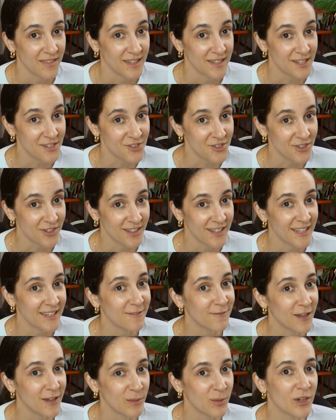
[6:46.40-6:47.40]

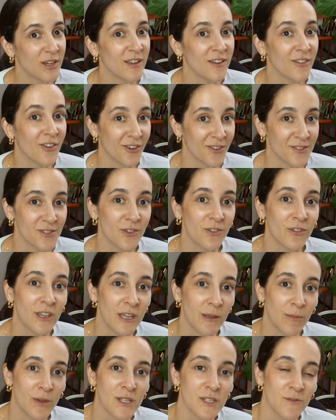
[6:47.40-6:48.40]
Additionally, fiber can also
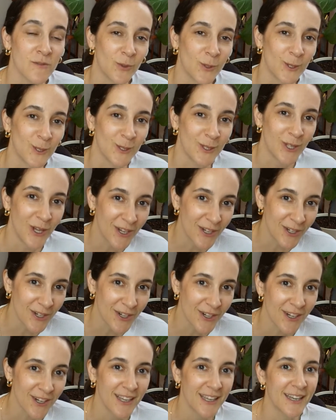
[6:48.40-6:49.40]
keep us full
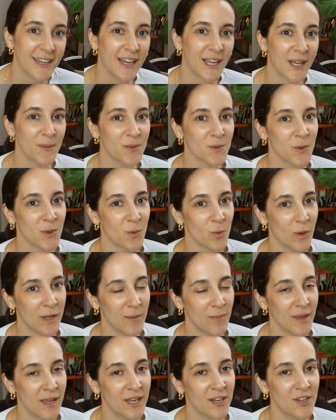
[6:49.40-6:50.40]
longer and it helps with
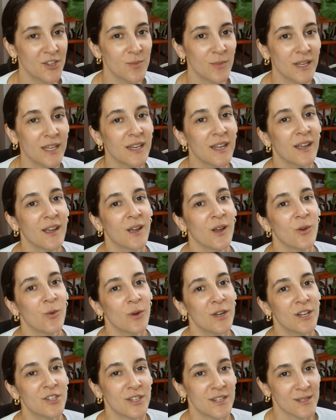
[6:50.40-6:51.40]
weight management,
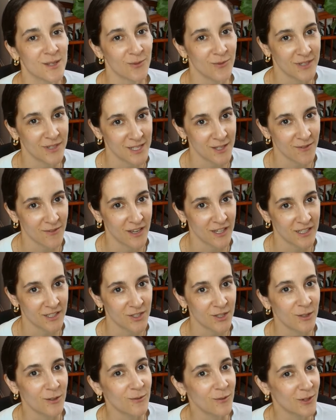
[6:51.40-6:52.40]
which is a risk
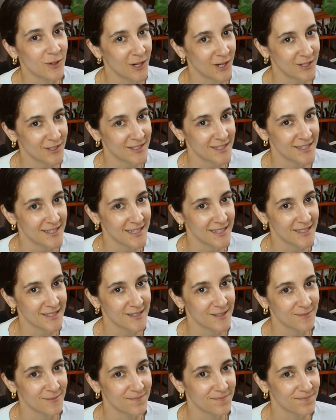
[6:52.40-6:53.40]
factor for heart disease.